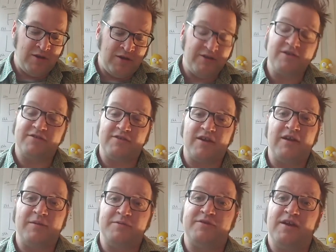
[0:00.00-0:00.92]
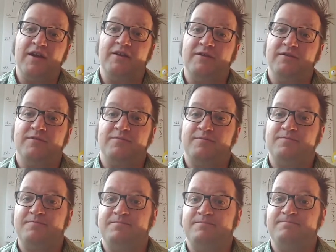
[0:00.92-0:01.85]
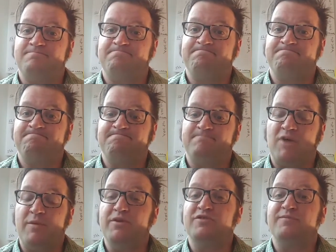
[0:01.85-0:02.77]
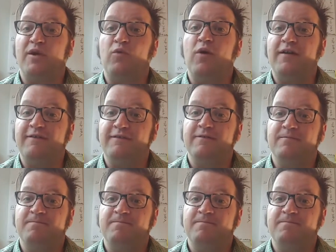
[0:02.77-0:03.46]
And yes, I am sad. I miss my wife.